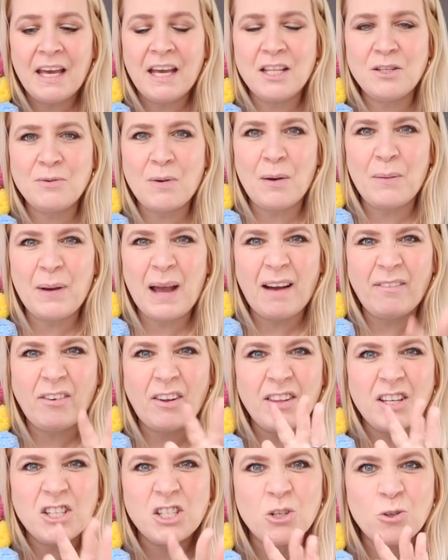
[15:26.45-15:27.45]
It's where we have
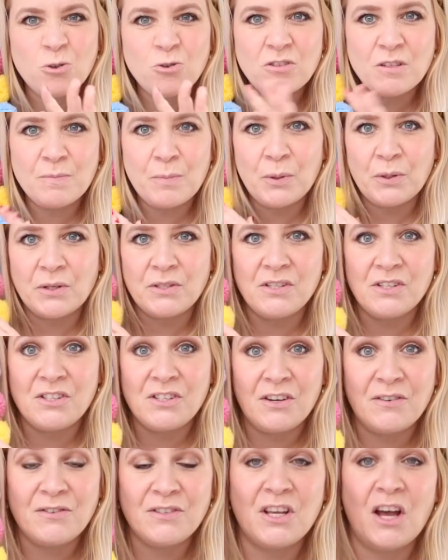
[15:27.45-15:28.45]
like the children's books and
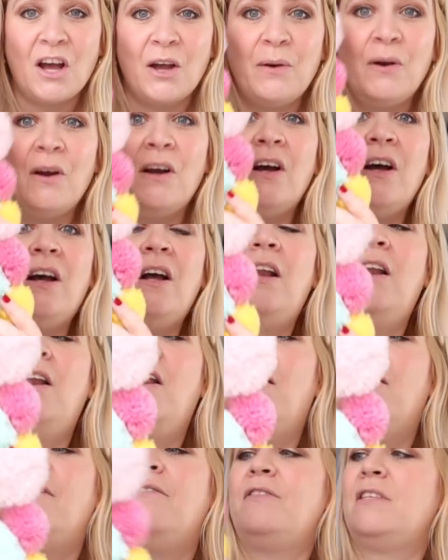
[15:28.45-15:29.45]
stuff, so
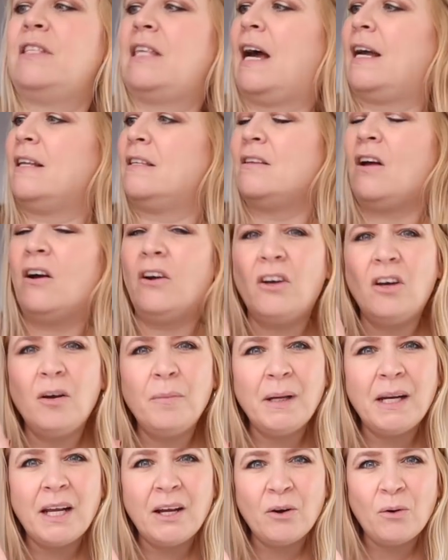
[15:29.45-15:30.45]
loved that. It's not
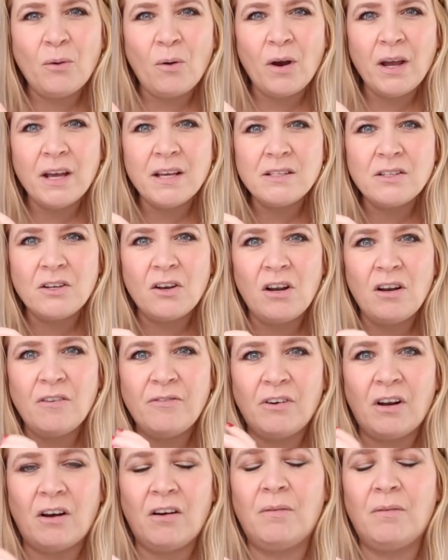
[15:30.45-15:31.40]
coming out quite as colourful.